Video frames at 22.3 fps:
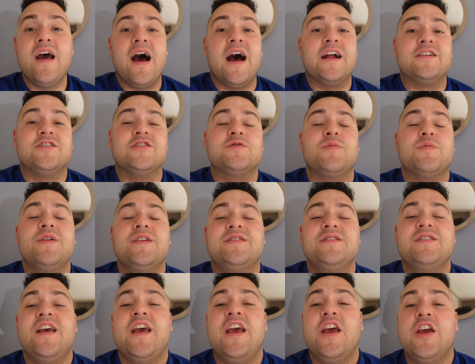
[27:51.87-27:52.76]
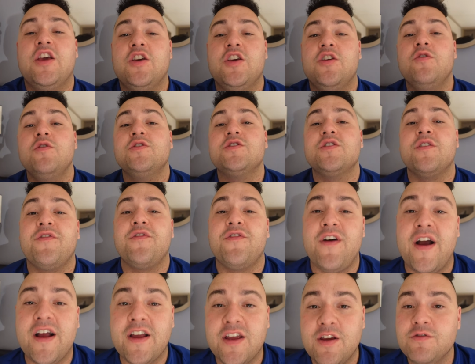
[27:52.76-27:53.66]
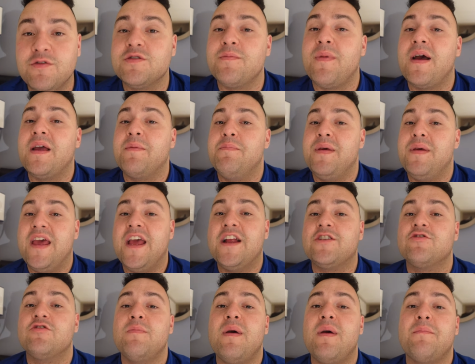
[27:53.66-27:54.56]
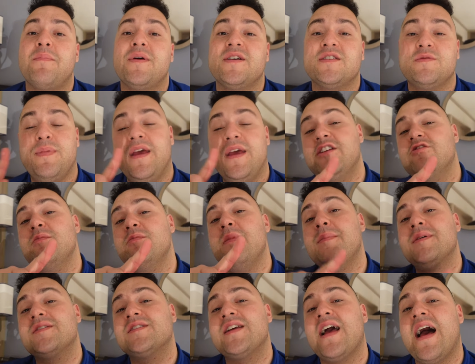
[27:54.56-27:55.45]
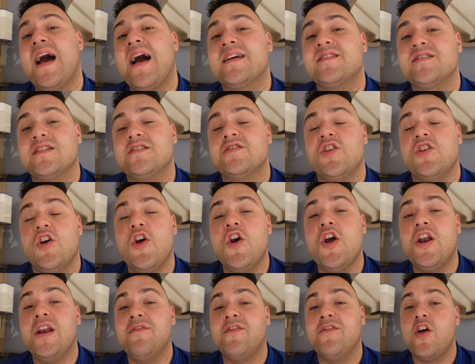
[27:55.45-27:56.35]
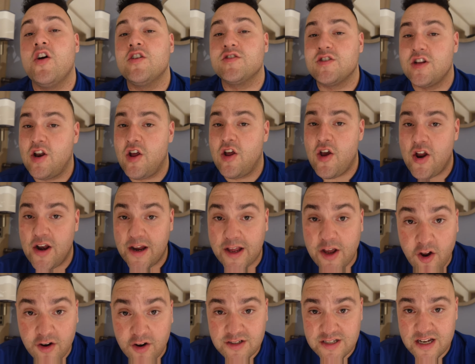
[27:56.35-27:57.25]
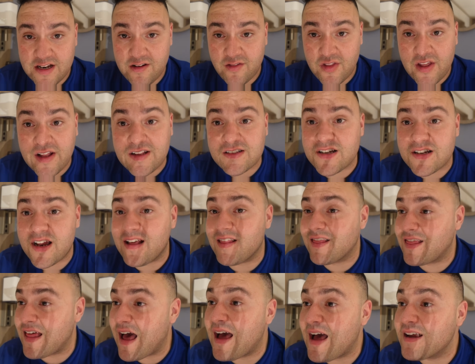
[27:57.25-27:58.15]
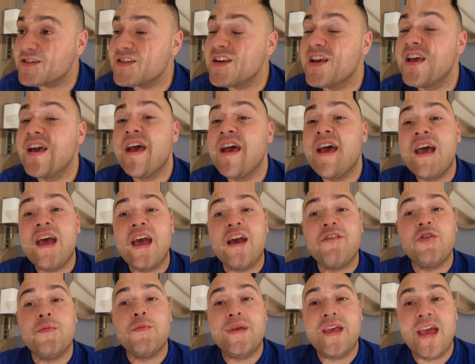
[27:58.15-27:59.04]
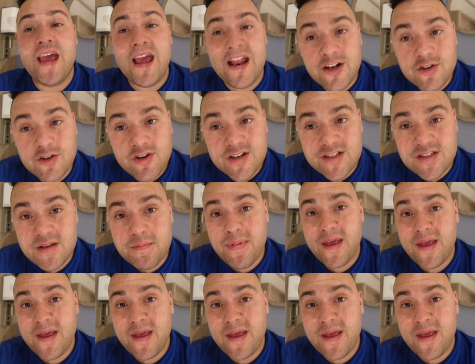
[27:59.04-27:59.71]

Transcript: I just want to say a huge thank you to my Patreon members. Patreon members get access to early vlogs and early content and things like that. If you'd be interested in